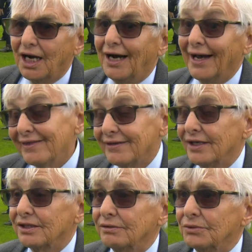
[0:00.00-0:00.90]
I
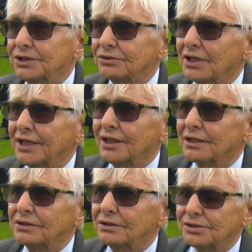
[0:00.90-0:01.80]
think, when you're riding
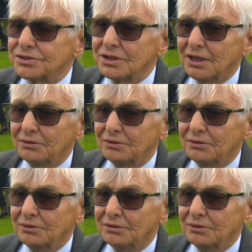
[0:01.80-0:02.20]
a horse.